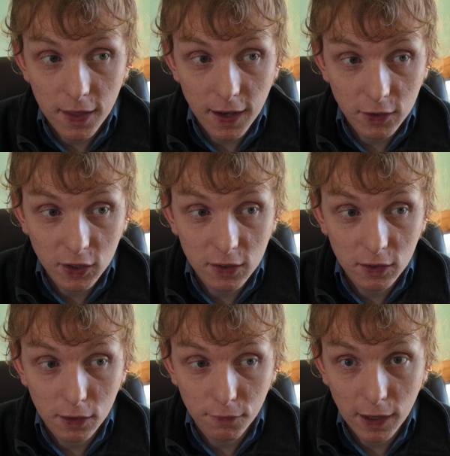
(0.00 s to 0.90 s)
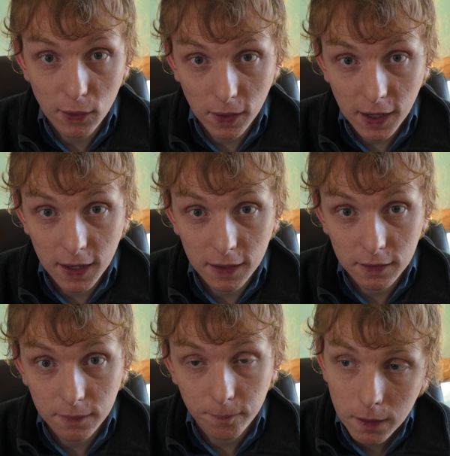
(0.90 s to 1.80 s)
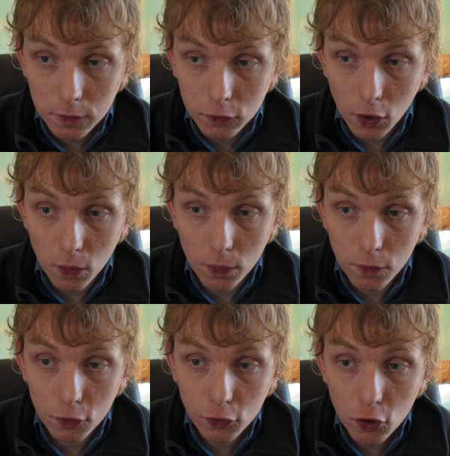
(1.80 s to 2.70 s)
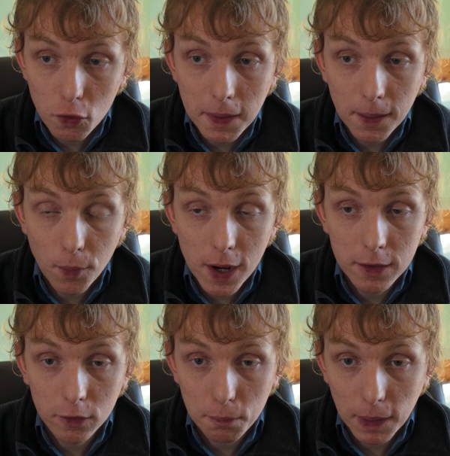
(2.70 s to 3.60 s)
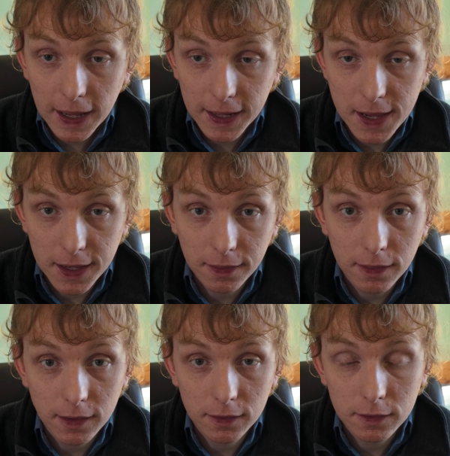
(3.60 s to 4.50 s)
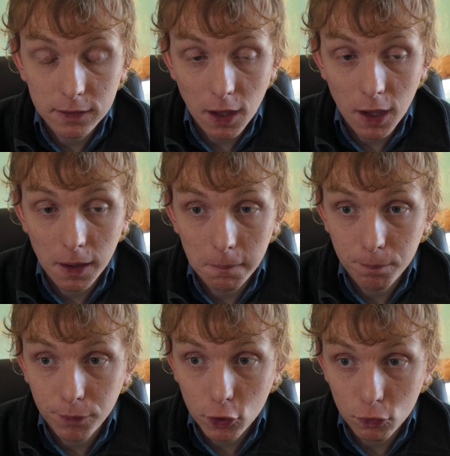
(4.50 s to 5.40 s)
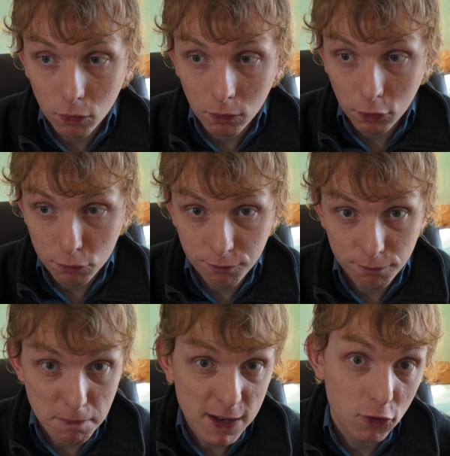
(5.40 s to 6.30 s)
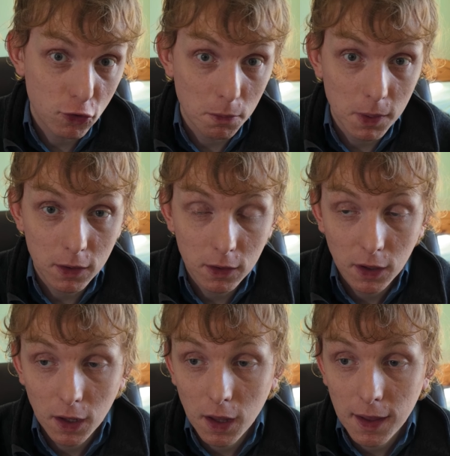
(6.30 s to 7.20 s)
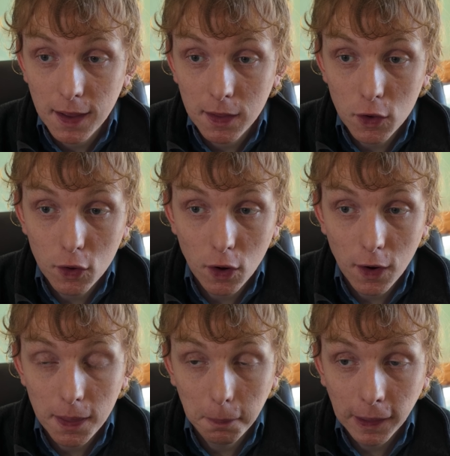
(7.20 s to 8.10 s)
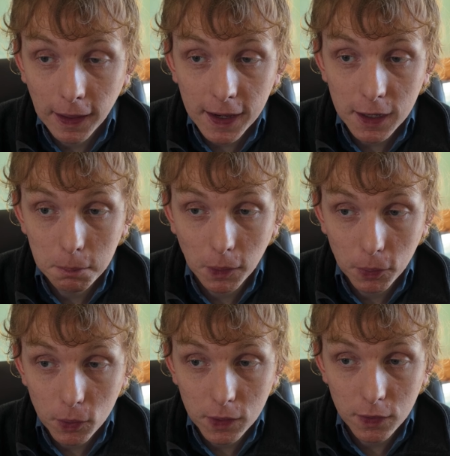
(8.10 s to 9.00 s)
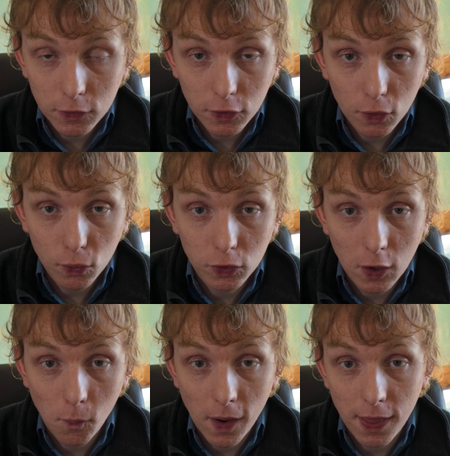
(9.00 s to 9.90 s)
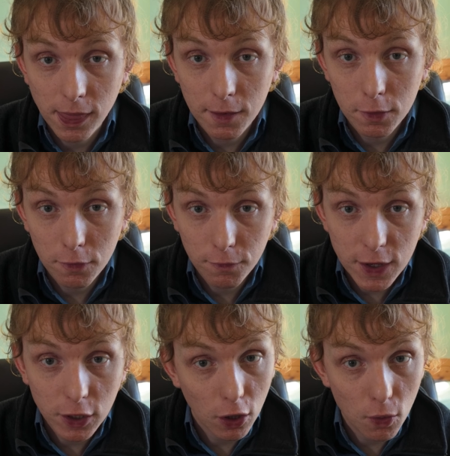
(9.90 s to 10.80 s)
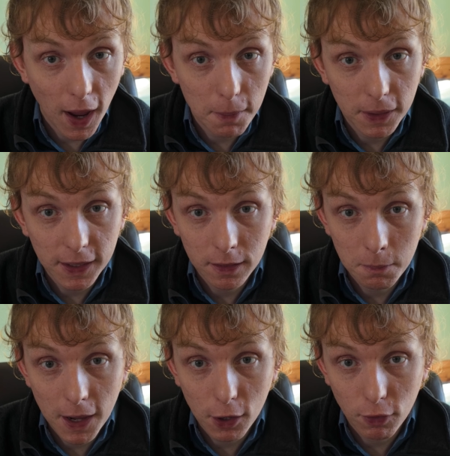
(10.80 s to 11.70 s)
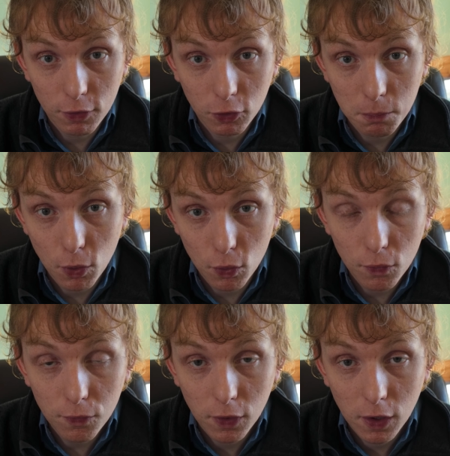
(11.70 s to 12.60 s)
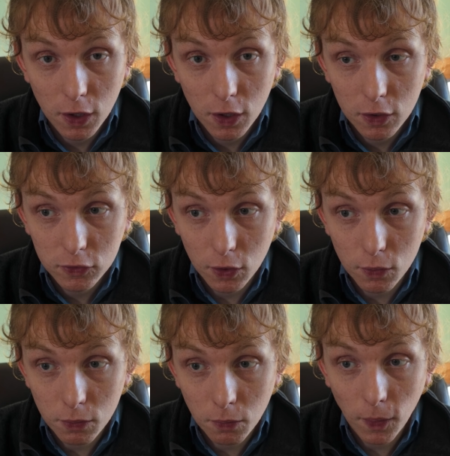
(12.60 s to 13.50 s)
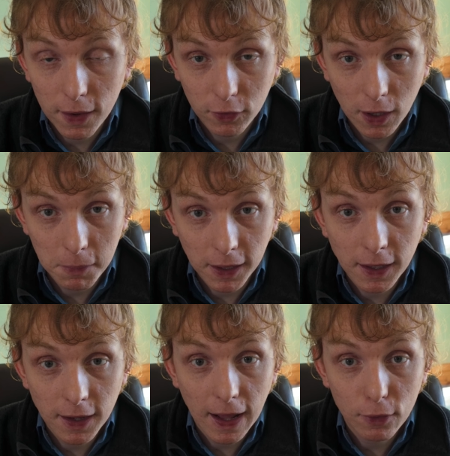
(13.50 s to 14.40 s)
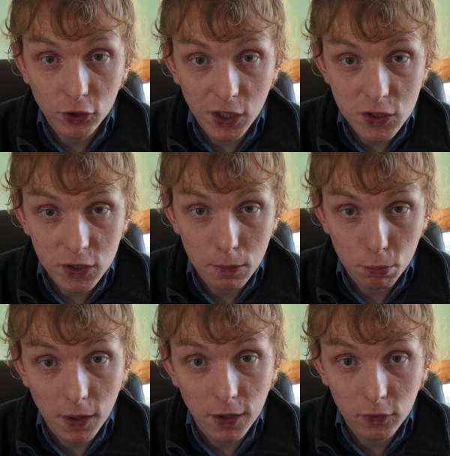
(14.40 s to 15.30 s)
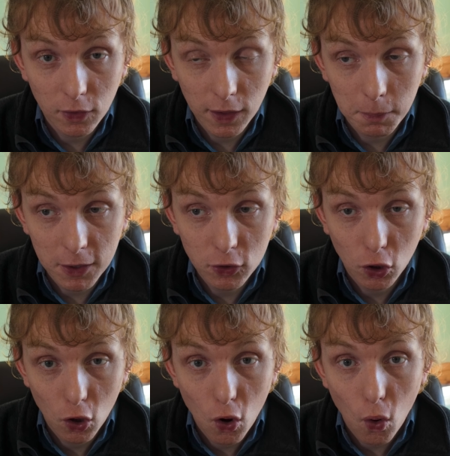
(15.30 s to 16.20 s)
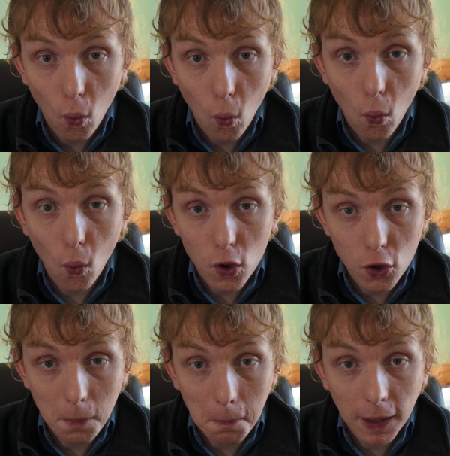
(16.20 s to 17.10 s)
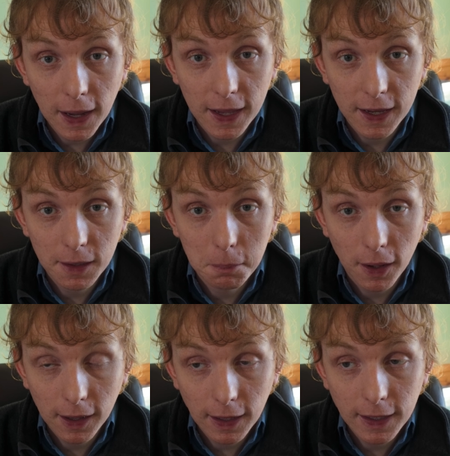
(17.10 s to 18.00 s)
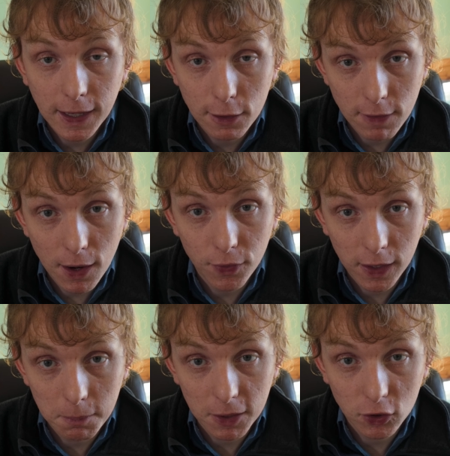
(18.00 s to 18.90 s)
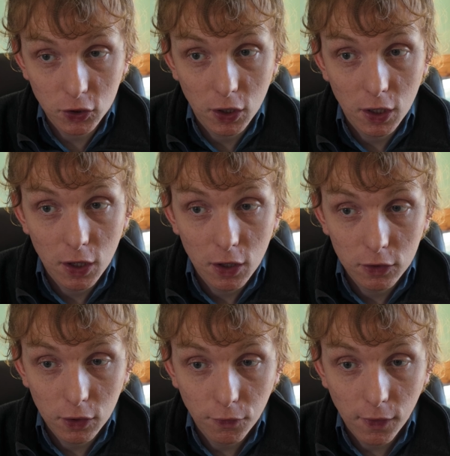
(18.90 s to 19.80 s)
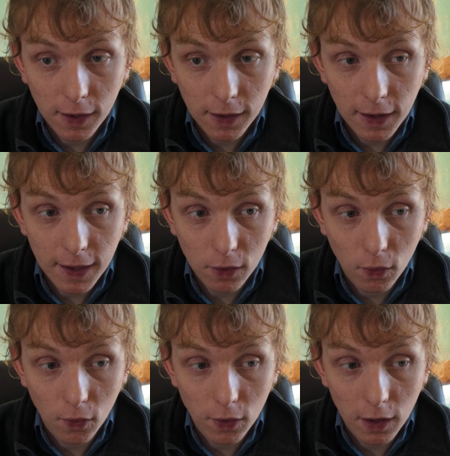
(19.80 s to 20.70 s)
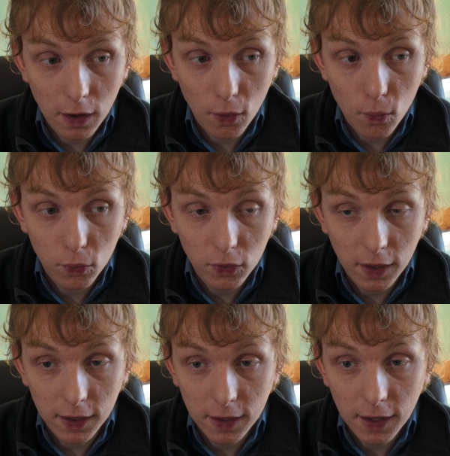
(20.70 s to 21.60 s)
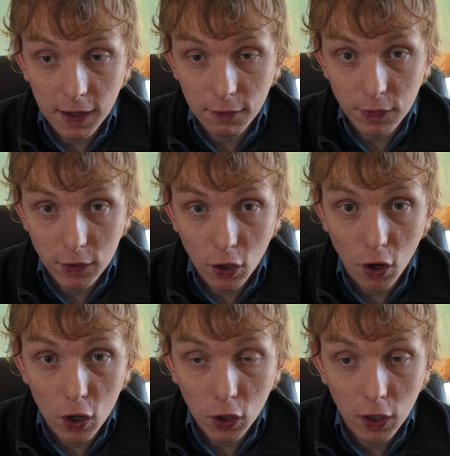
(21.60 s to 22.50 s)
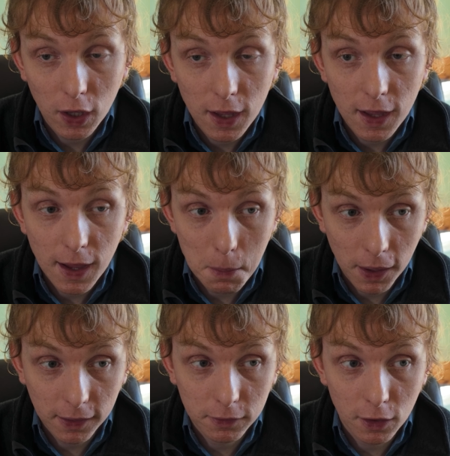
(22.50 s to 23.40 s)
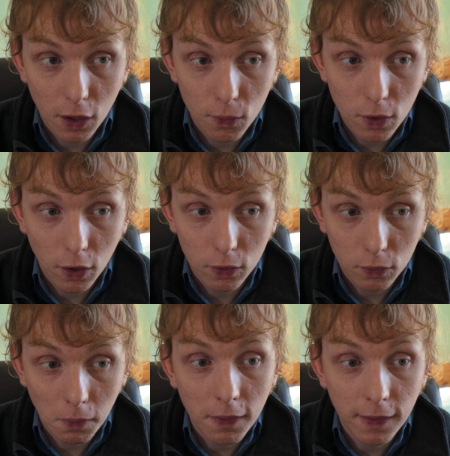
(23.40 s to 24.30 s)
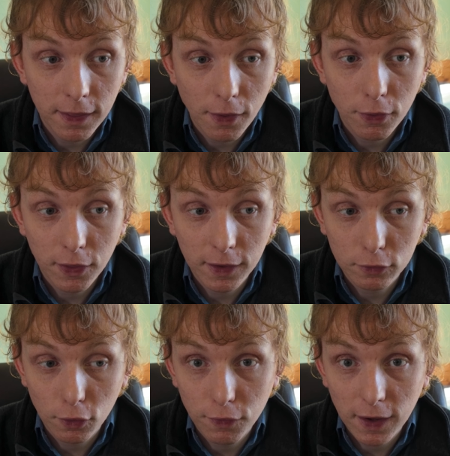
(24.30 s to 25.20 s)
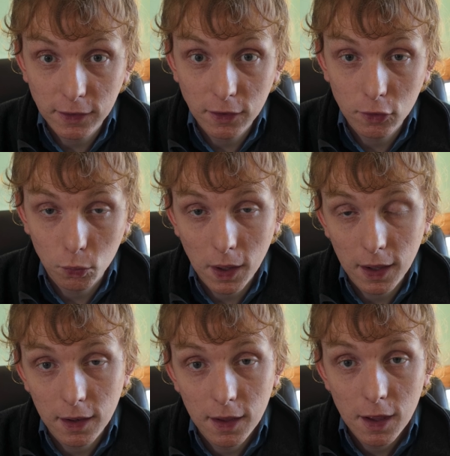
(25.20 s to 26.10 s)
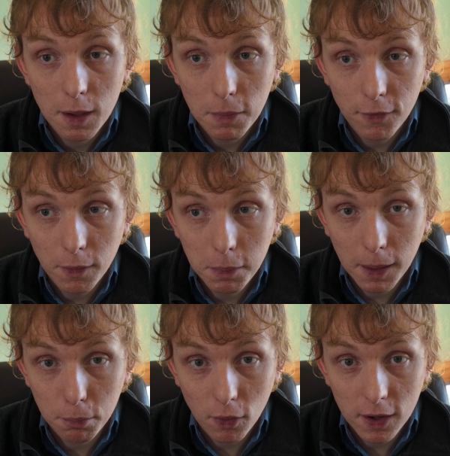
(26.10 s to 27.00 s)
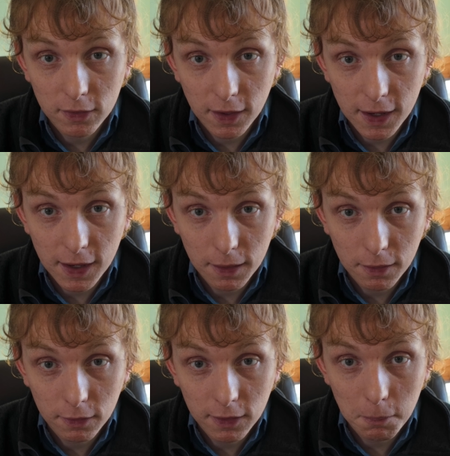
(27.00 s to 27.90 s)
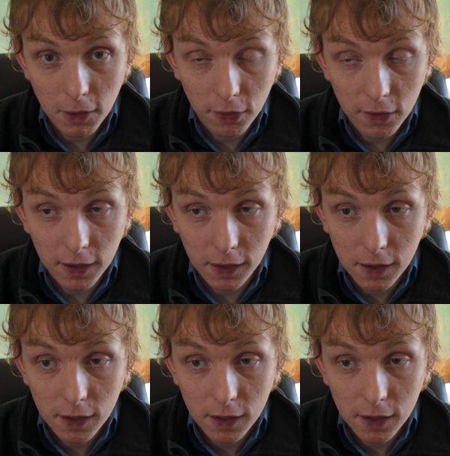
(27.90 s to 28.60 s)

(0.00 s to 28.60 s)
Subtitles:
then it changes the value again. So there is two main ways of playing this instrument. You can either play it by putting the circle somewhere and then the video happening in the background to move, so the waves coming in and out changing the brightness of the image, or you can play it by clicking around the image. So if I click on a low scene here in the dark, it picks a low note and the other things are affected as well. But if I pick a bright scene, it's a similar thing.